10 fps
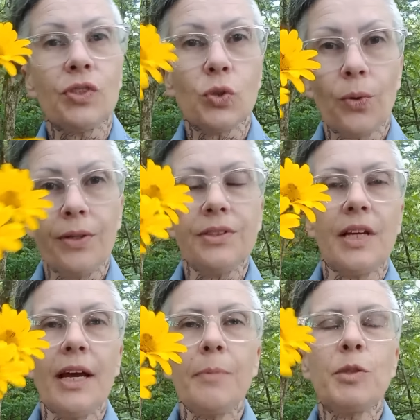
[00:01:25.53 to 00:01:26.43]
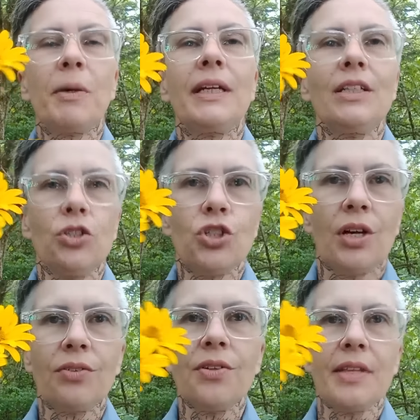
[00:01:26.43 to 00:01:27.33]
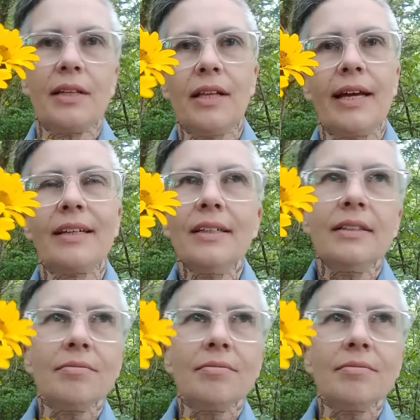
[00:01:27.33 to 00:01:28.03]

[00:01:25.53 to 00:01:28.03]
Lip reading: soil types, but in general they like